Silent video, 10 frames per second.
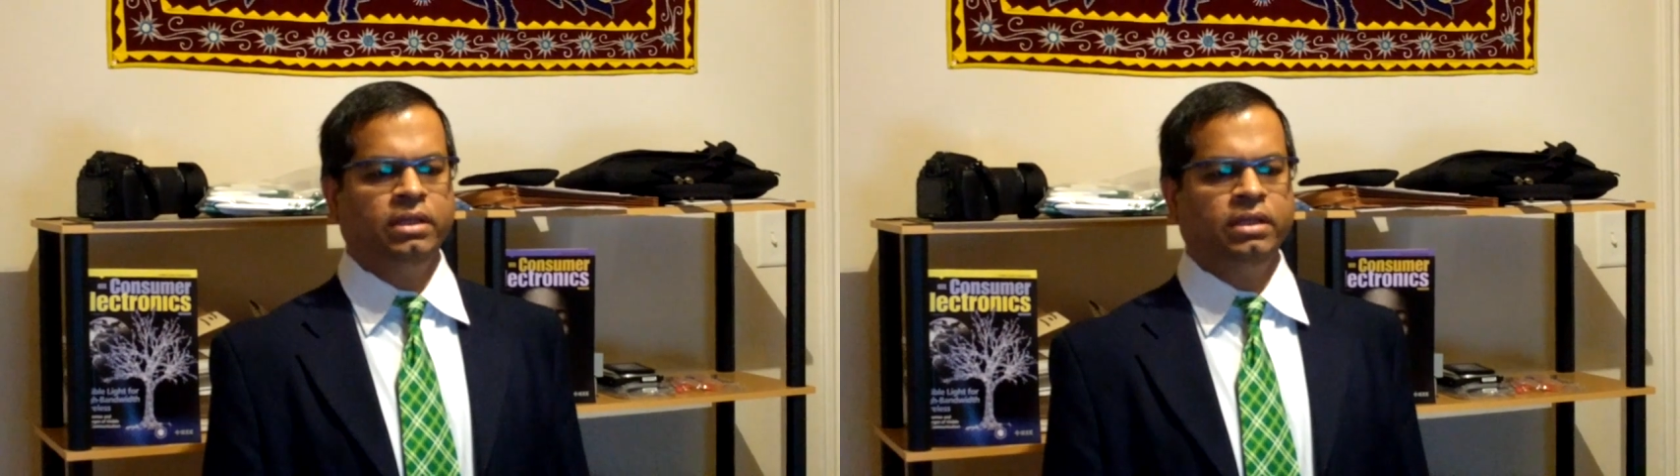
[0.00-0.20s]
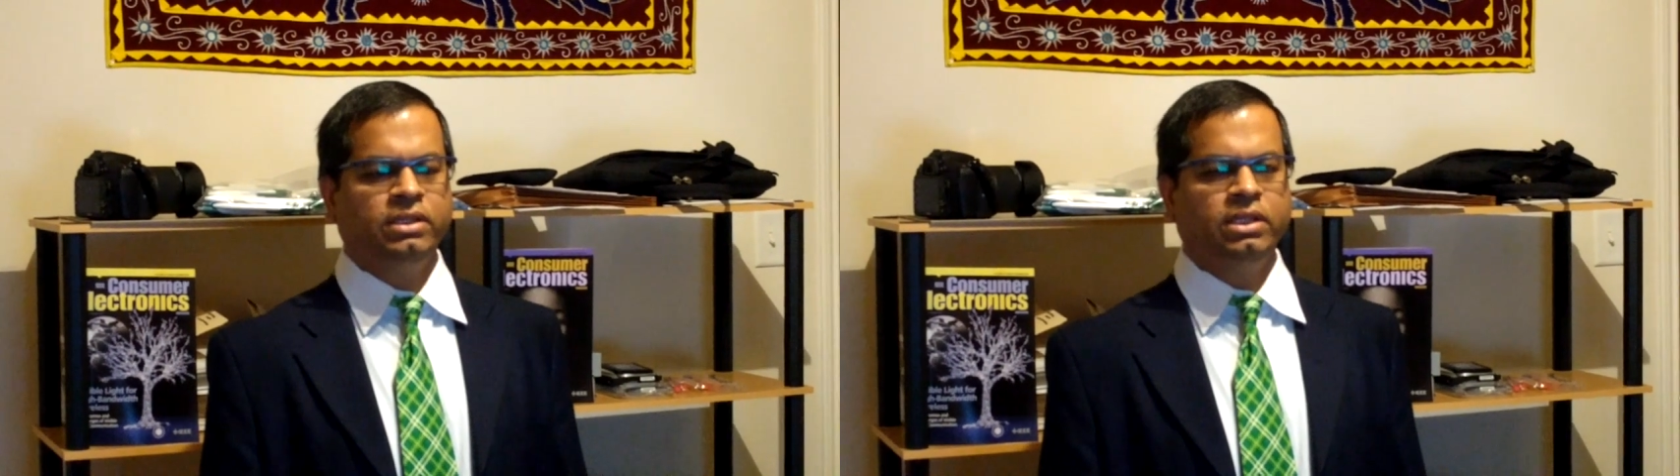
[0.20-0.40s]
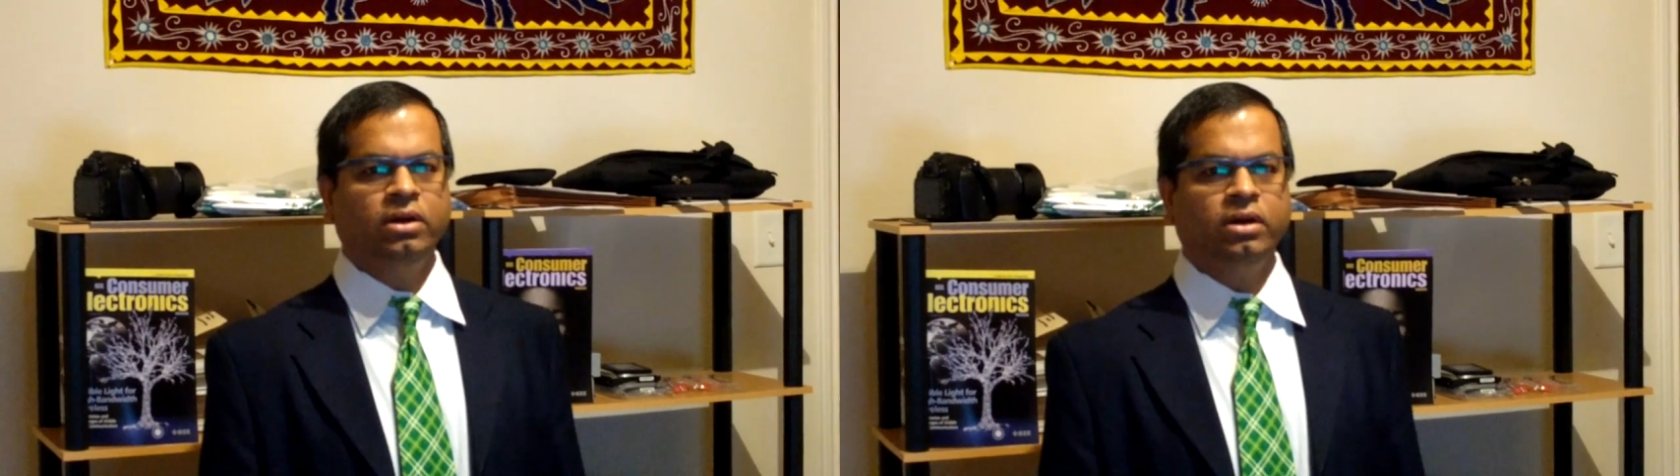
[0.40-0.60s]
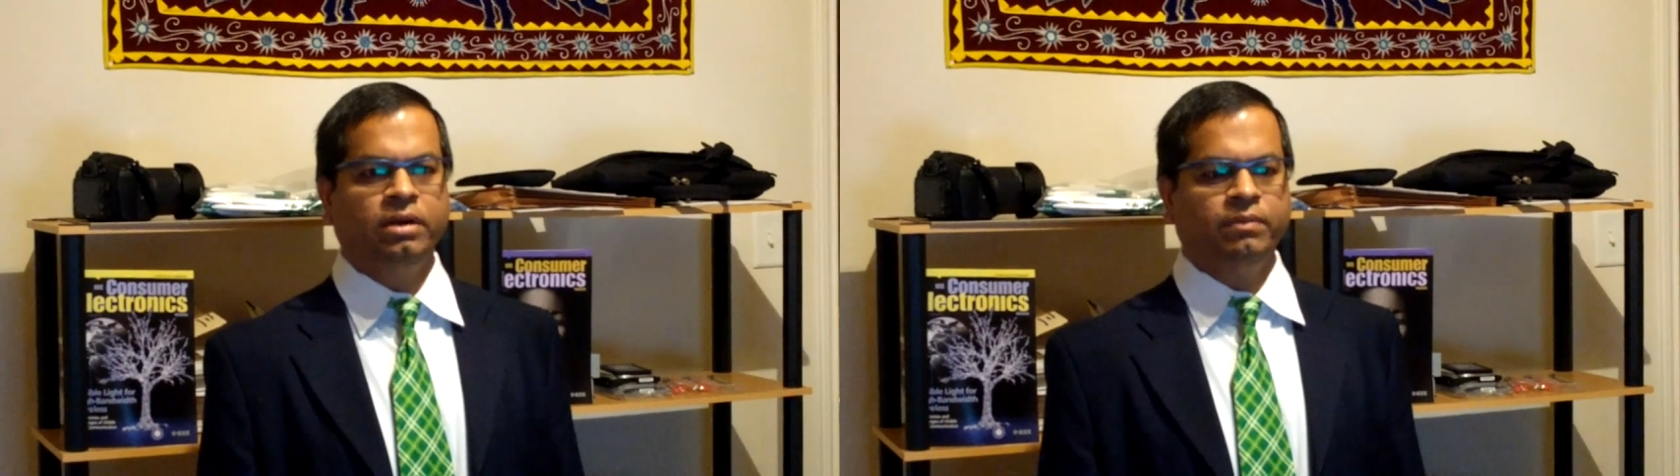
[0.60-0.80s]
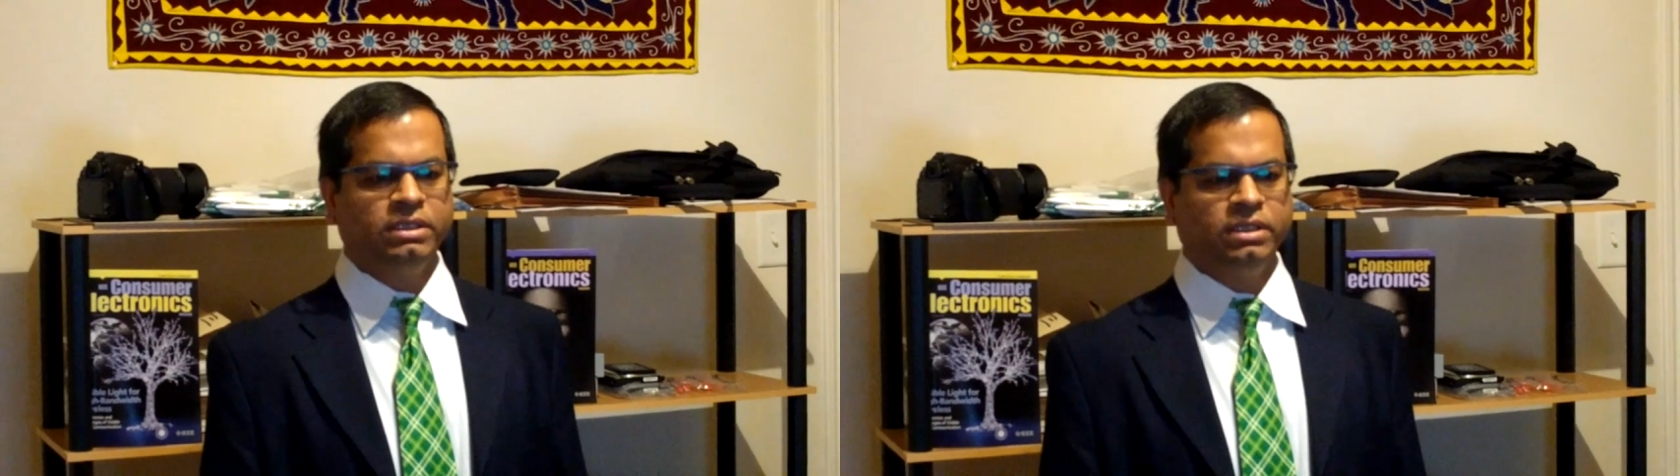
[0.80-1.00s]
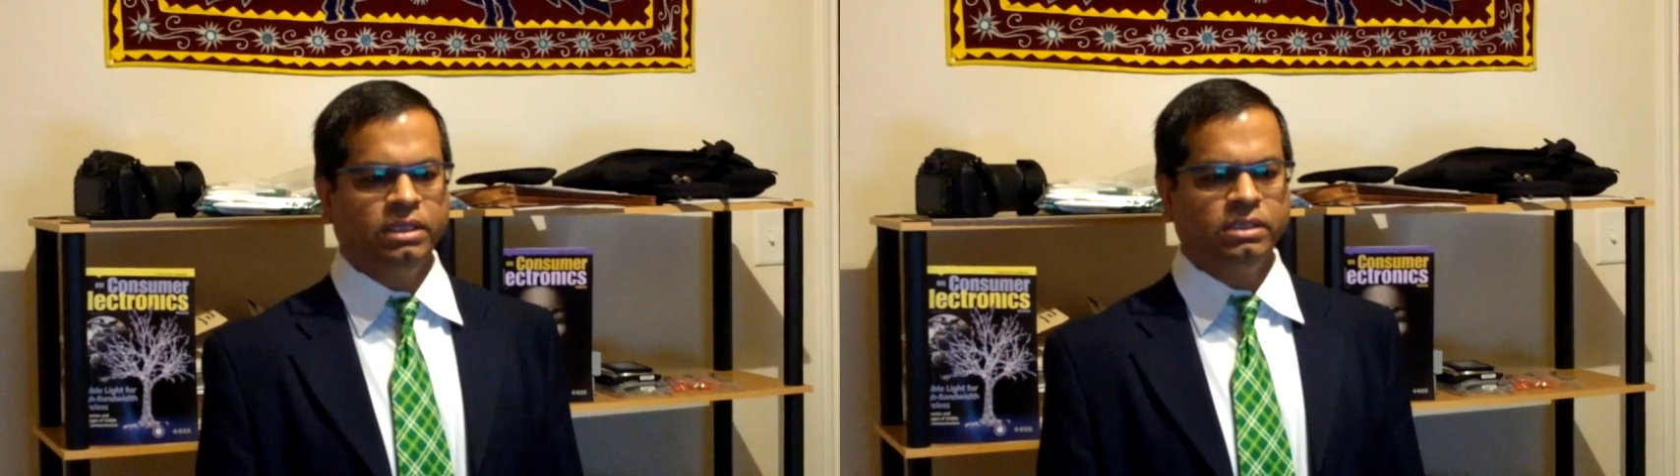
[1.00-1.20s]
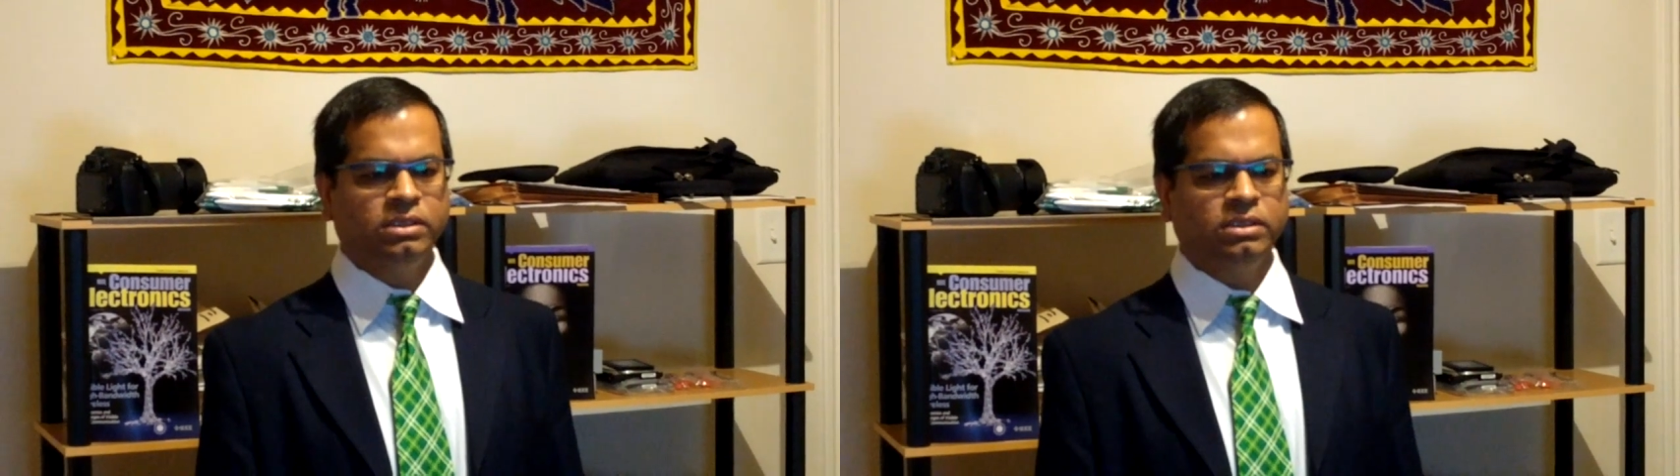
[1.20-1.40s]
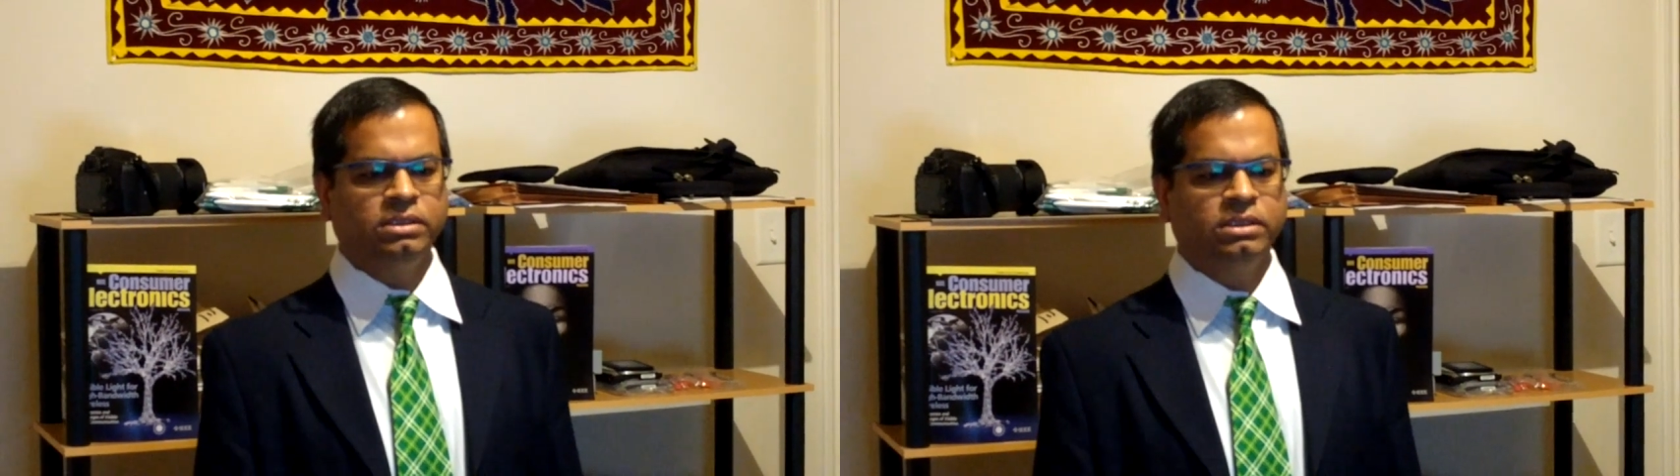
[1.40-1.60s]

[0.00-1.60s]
300 presentations